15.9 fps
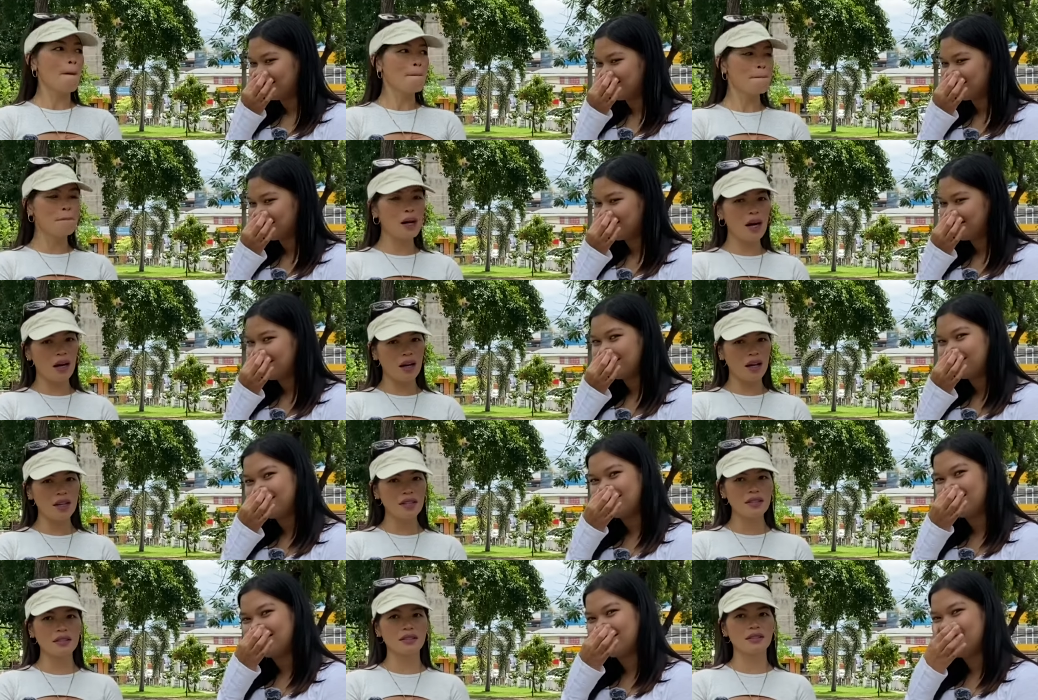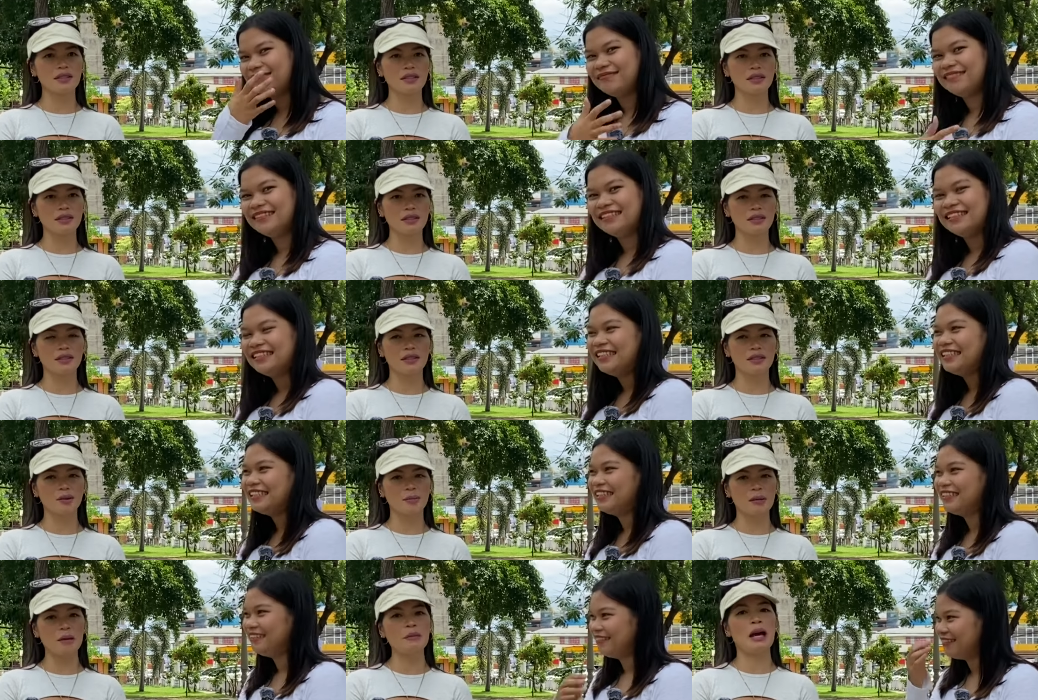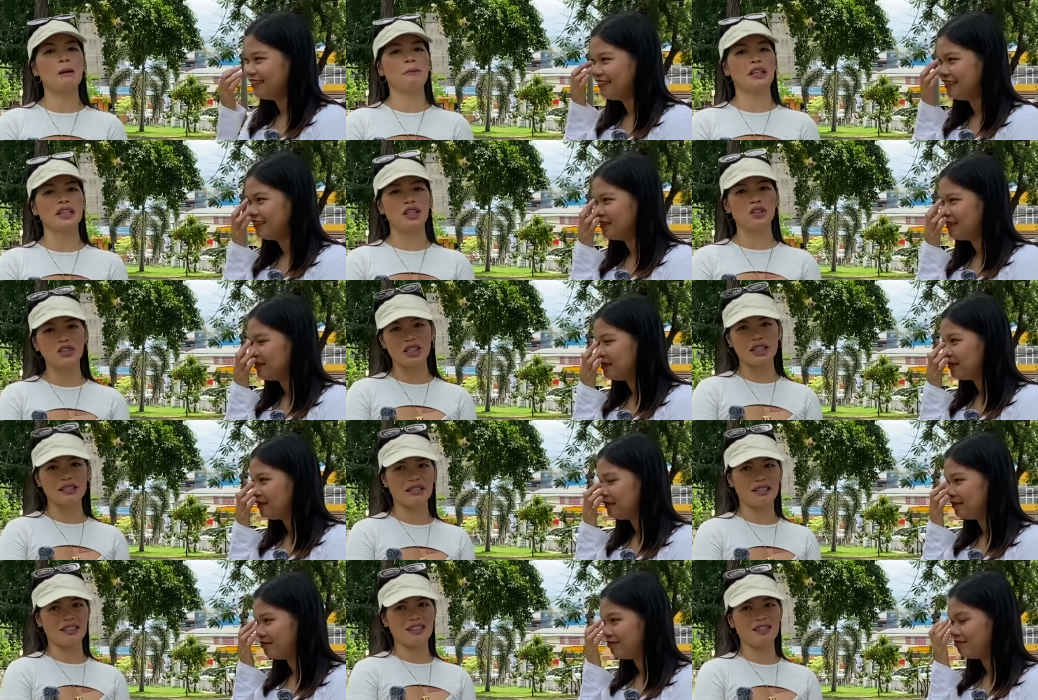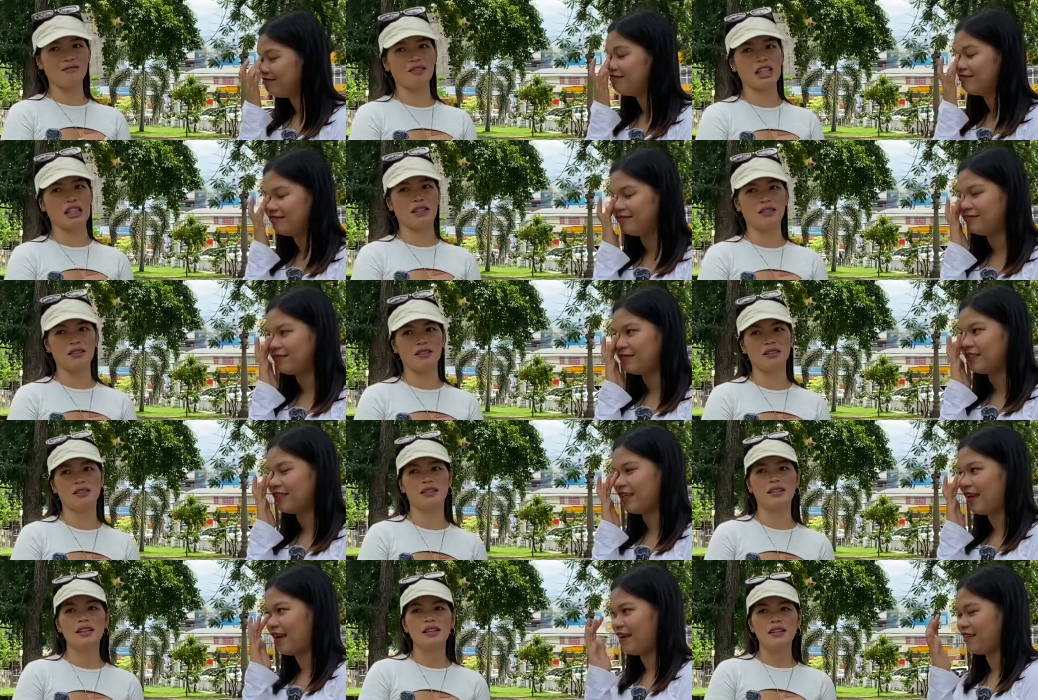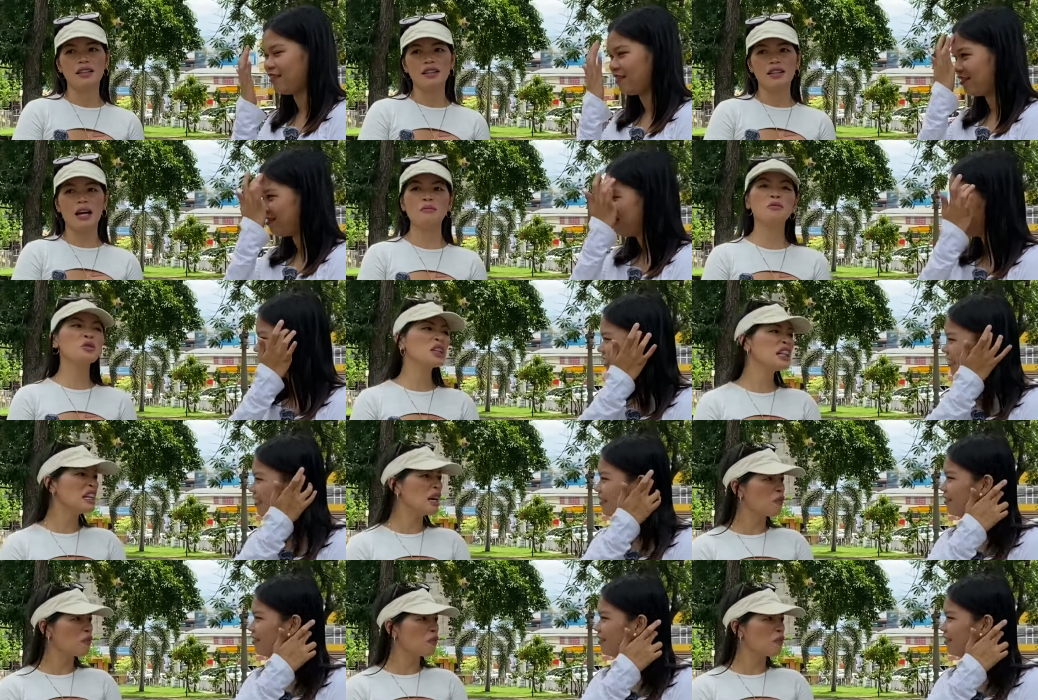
Speaker 1: but um, I'm happy and contented you know yes I'm really